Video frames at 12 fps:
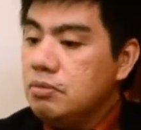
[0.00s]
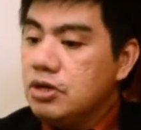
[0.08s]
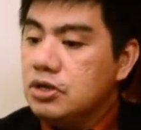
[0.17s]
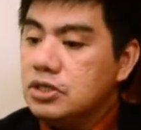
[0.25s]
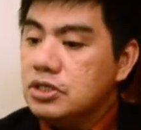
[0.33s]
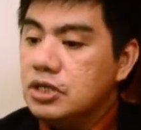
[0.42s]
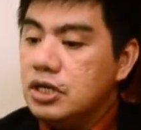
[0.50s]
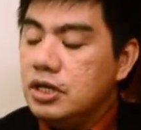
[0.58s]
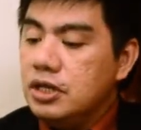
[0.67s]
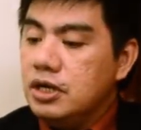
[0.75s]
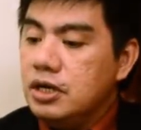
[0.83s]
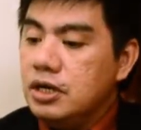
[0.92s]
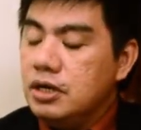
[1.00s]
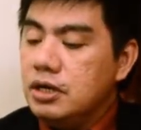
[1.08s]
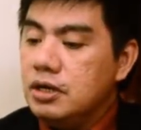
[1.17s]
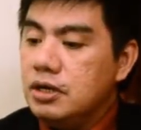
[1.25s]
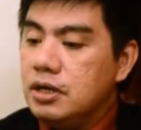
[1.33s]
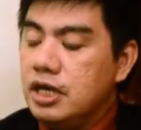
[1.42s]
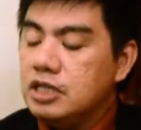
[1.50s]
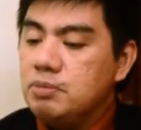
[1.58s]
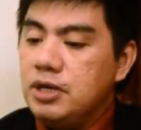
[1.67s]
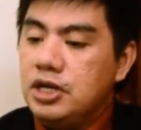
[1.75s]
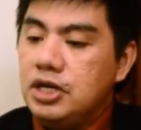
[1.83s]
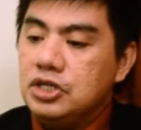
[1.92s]
Because the
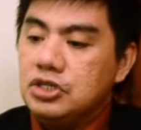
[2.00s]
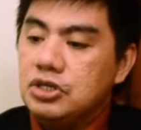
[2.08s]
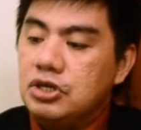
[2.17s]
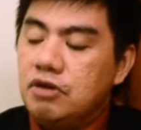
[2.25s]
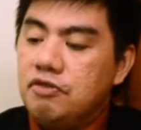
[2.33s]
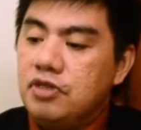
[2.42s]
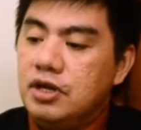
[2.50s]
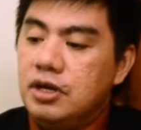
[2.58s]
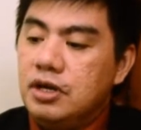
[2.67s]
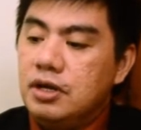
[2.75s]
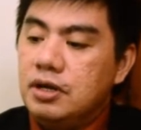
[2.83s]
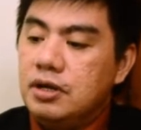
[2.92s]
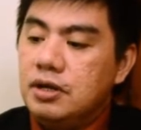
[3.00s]
explanation of the